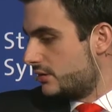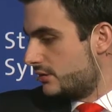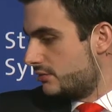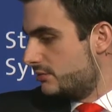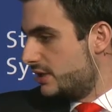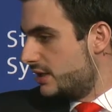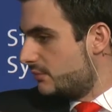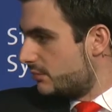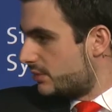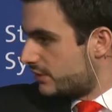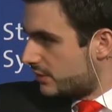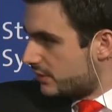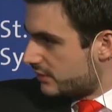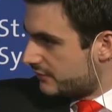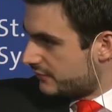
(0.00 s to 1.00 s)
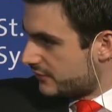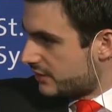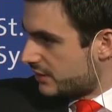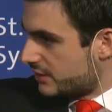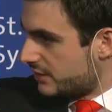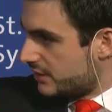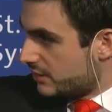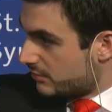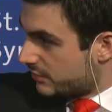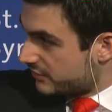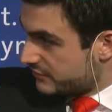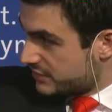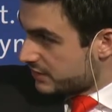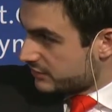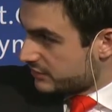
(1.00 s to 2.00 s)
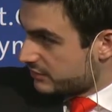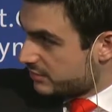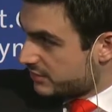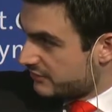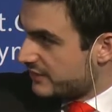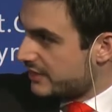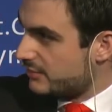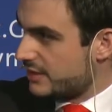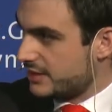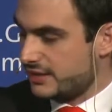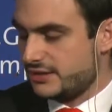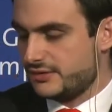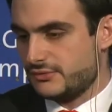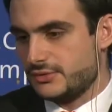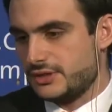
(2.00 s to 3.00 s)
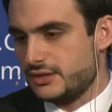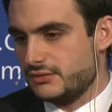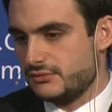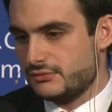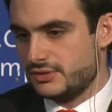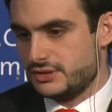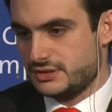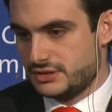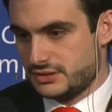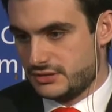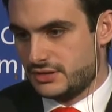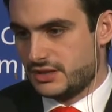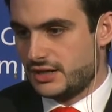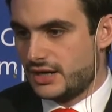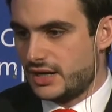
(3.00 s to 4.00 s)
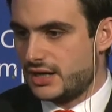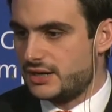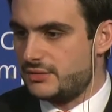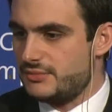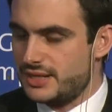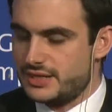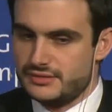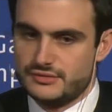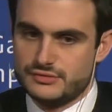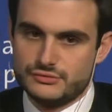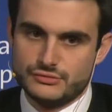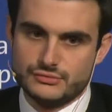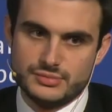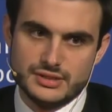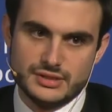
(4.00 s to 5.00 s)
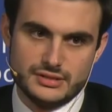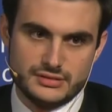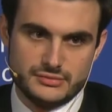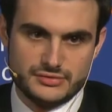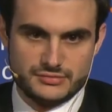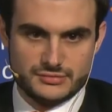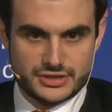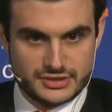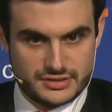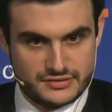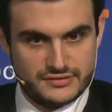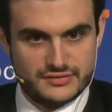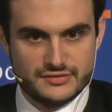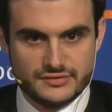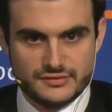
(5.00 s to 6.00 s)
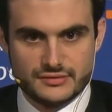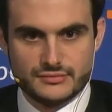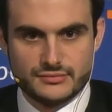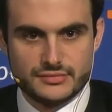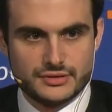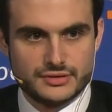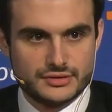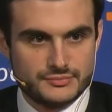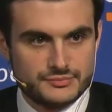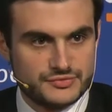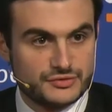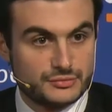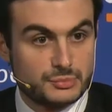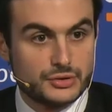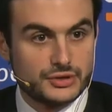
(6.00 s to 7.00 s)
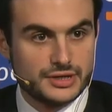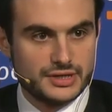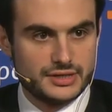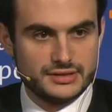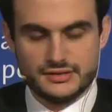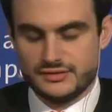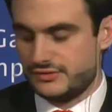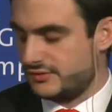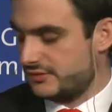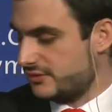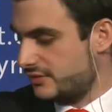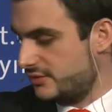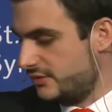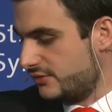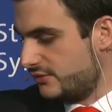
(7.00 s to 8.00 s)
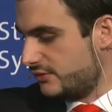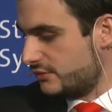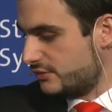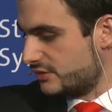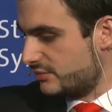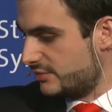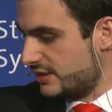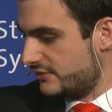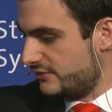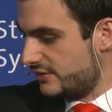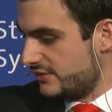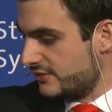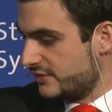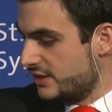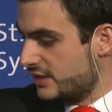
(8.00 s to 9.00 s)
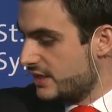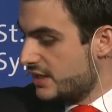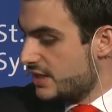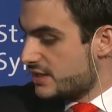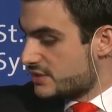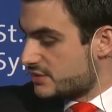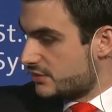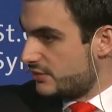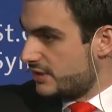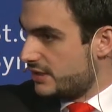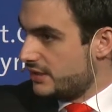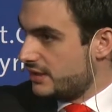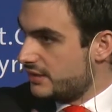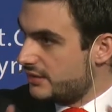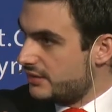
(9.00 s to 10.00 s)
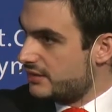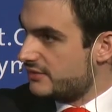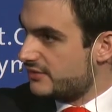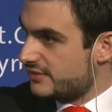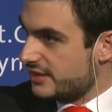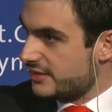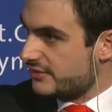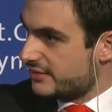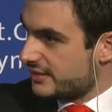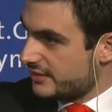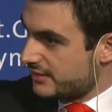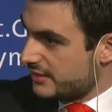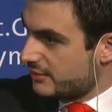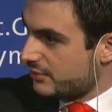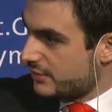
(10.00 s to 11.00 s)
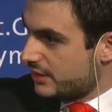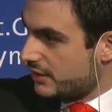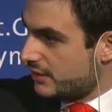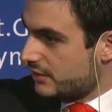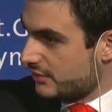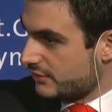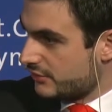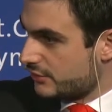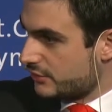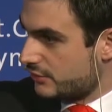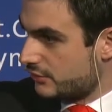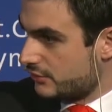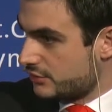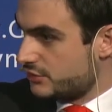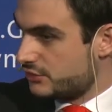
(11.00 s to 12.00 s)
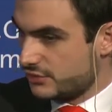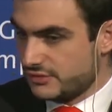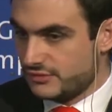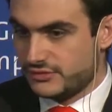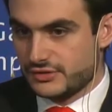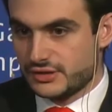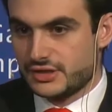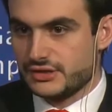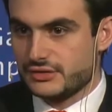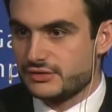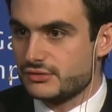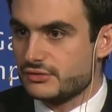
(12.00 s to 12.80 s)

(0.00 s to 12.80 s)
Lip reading: number of children per family as well, which are meant to be in the Bismarckian system supporting these social benefits. So in this sense, I think we also should start to